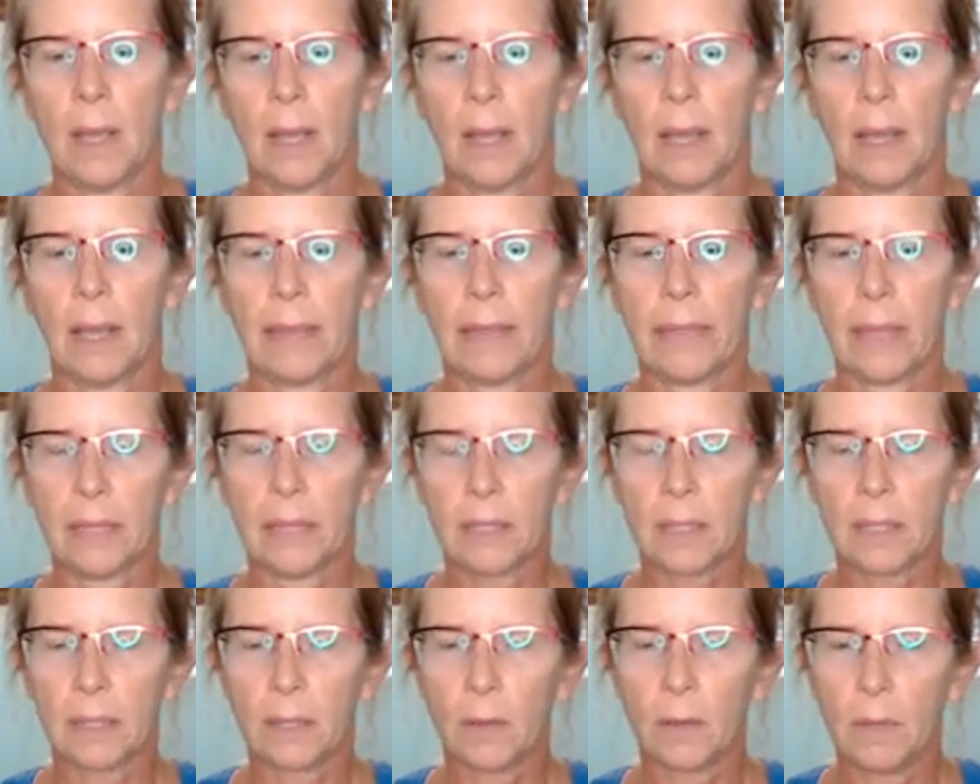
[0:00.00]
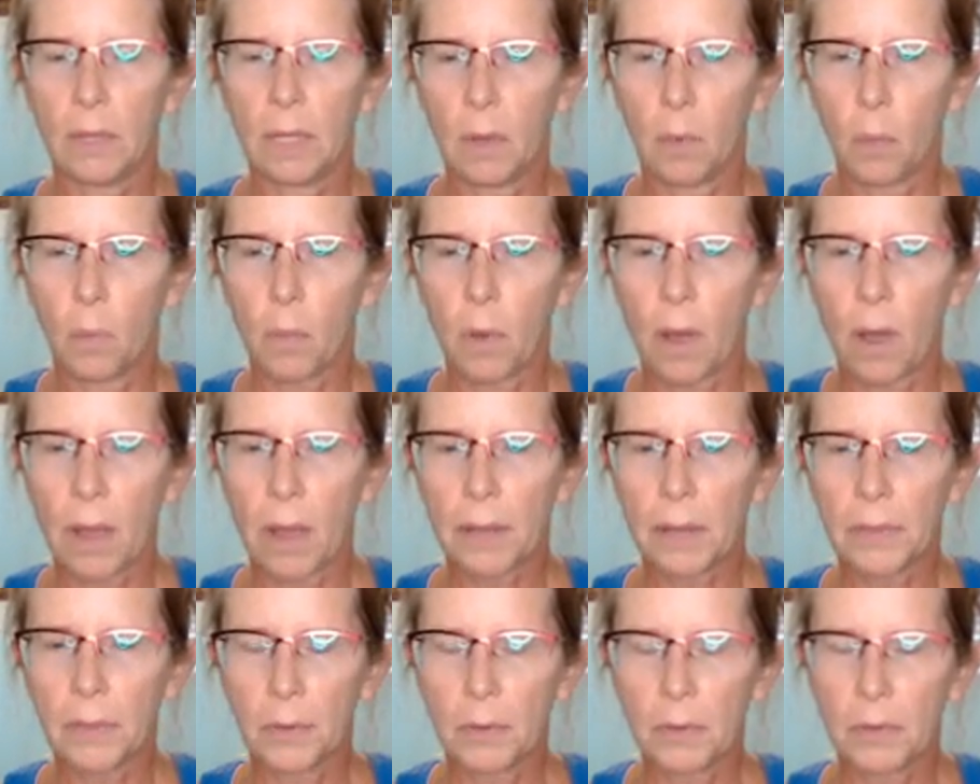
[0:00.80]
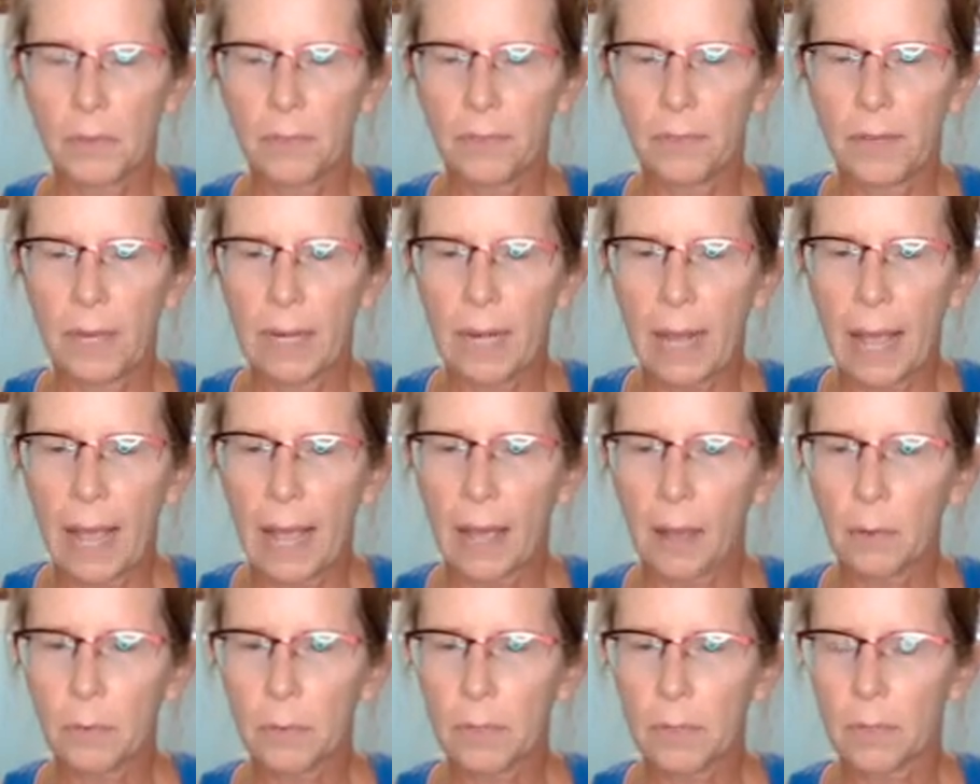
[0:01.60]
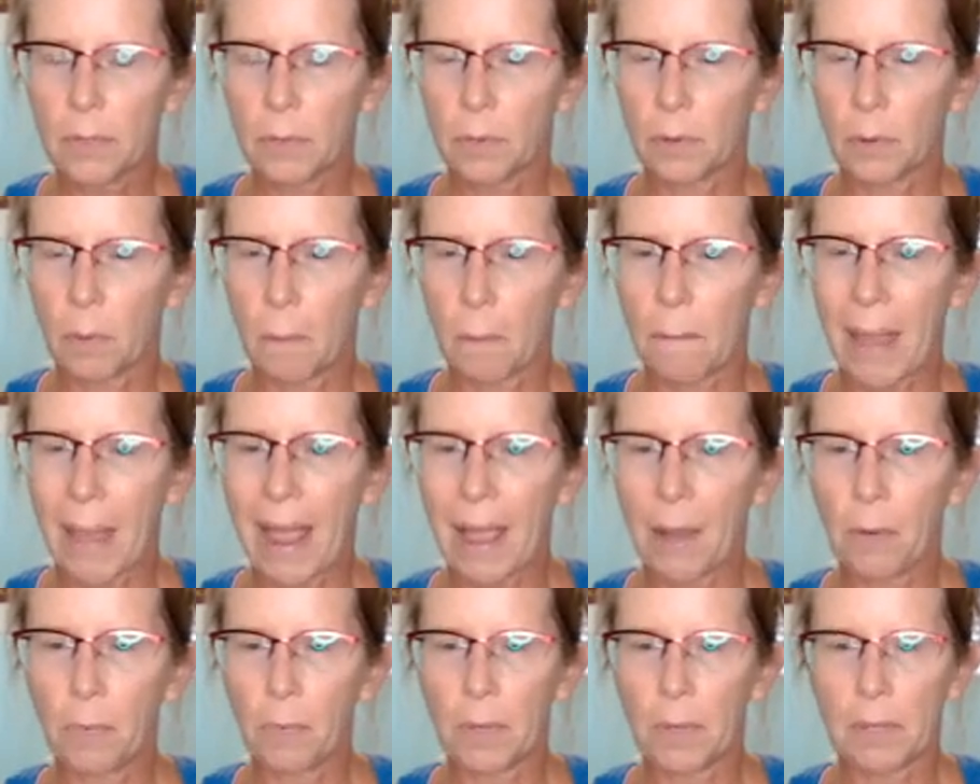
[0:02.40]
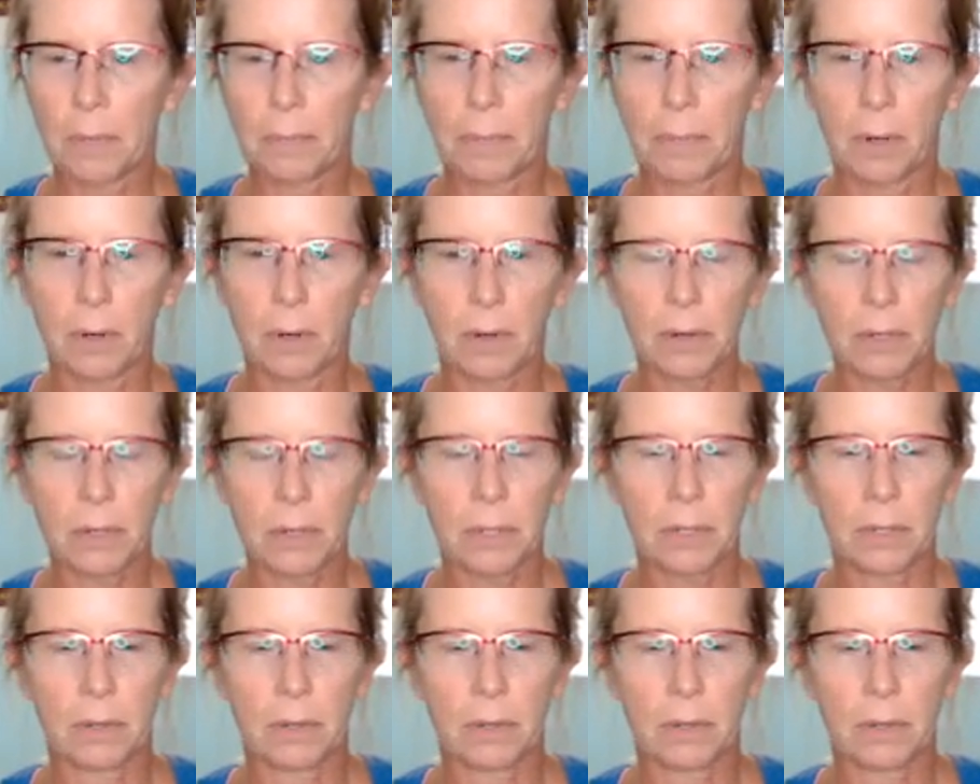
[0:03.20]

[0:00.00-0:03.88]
And then slowly walk those feet out so they're mat width apart.